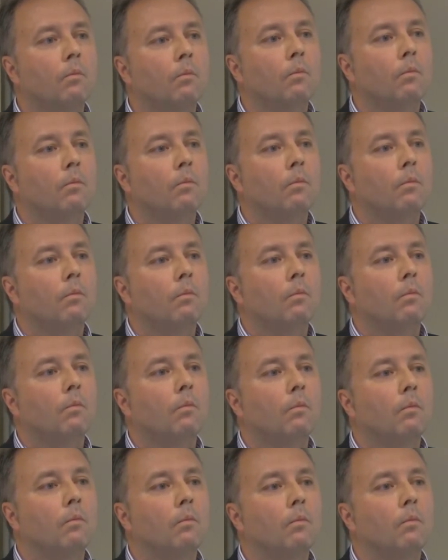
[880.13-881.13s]
And if they
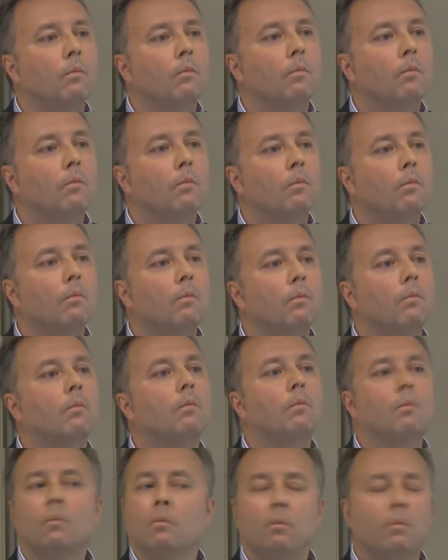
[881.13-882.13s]
change the design, you have
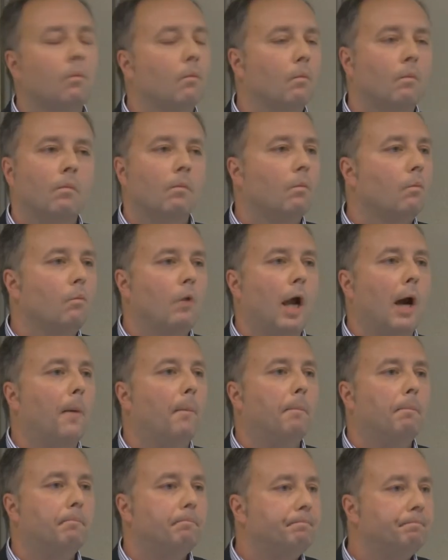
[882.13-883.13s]
to re-implement, or no.
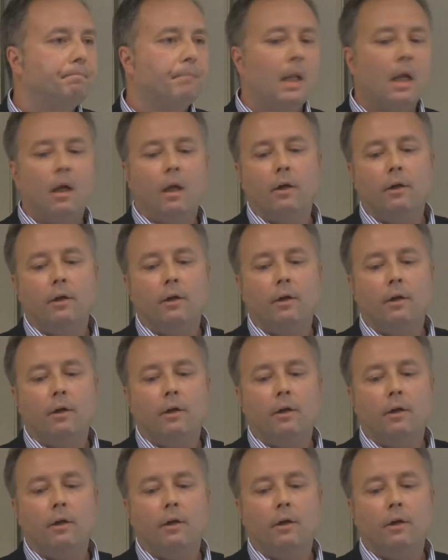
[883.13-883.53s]
are you?